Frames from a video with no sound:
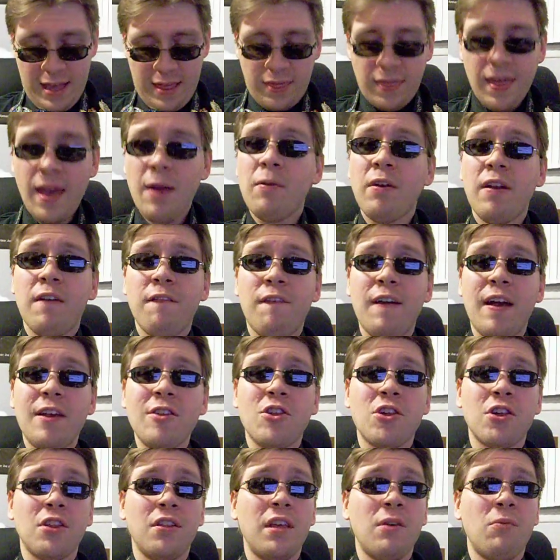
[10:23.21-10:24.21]
They would
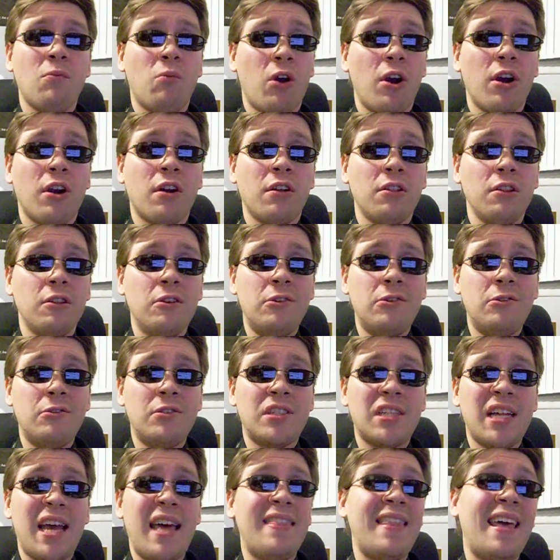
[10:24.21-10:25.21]
eventually work
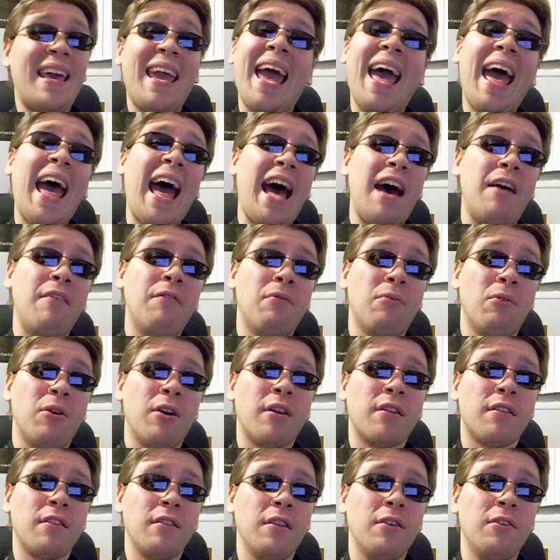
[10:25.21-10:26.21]
loose, and they have
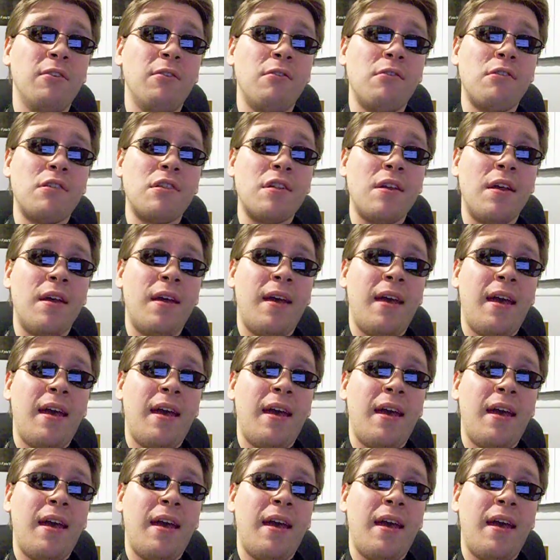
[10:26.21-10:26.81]
worked loose.